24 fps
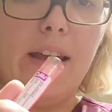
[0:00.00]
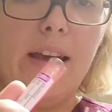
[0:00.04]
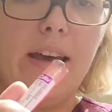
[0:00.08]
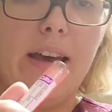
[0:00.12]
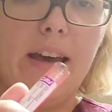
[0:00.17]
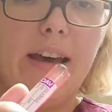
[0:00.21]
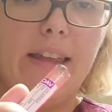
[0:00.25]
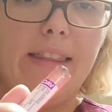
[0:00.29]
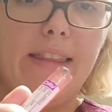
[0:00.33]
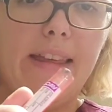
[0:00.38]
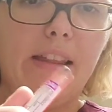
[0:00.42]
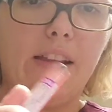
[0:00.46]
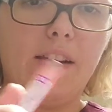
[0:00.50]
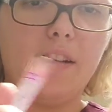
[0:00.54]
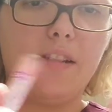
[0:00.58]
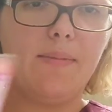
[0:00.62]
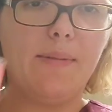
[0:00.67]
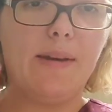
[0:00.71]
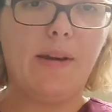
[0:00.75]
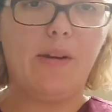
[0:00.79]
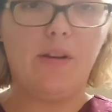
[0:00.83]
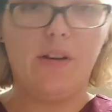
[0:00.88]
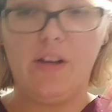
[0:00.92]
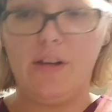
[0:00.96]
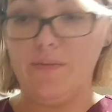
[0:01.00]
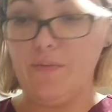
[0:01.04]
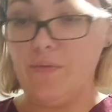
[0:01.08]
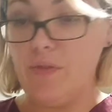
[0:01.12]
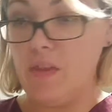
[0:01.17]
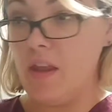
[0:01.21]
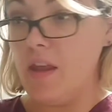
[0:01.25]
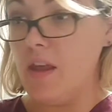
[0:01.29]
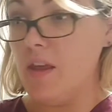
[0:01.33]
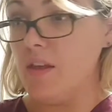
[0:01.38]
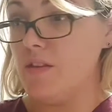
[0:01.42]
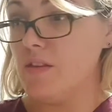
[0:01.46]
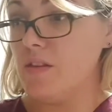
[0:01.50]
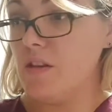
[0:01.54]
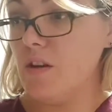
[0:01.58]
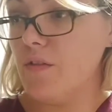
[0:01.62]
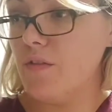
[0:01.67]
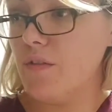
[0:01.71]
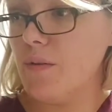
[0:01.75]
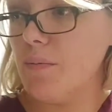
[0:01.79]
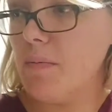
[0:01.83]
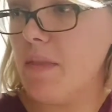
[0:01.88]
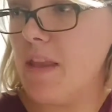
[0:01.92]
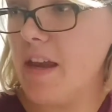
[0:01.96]
That looks about good. So
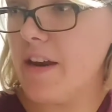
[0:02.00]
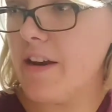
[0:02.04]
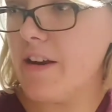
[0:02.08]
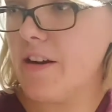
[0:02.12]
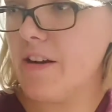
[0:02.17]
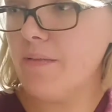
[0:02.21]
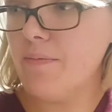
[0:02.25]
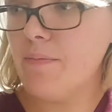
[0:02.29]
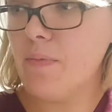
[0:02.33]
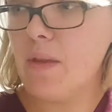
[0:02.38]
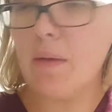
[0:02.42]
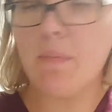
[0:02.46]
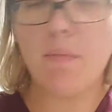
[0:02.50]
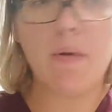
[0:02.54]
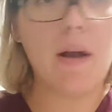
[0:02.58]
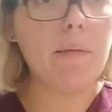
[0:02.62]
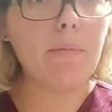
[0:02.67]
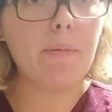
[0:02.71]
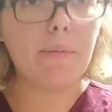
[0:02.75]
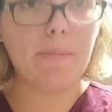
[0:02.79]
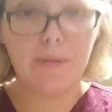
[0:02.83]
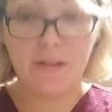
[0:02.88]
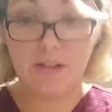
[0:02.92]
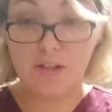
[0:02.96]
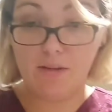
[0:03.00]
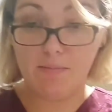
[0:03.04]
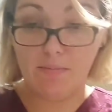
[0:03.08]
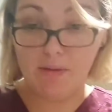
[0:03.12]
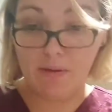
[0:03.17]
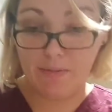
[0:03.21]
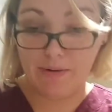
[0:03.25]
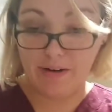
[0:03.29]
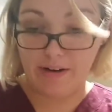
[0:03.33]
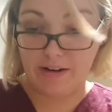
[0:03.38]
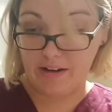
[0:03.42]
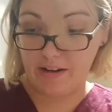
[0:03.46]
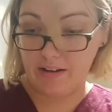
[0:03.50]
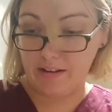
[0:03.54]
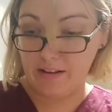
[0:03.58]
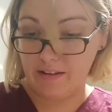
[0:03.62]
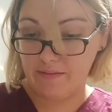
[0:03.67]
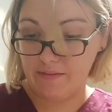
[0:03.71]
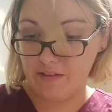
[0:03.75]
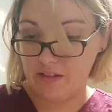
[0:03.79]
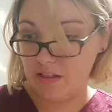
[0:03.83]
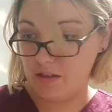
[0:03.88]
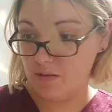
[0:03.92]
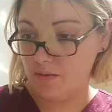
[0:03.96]
from there, I probably should be wearing
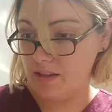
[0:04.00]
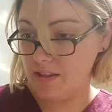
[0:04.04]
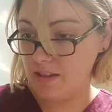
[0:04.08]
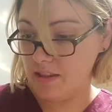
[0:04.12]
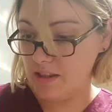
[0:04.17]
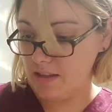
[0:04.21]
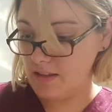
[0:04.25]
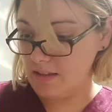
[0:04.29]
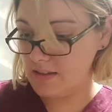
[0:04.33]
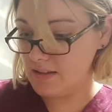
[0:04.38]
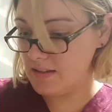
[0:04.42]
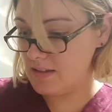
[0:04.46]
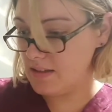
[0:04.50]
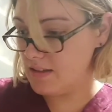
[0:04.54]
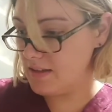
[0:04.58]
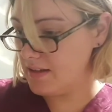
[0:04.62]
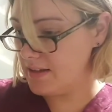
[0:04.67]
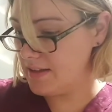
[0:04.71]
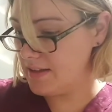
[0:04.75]
gloves doing this.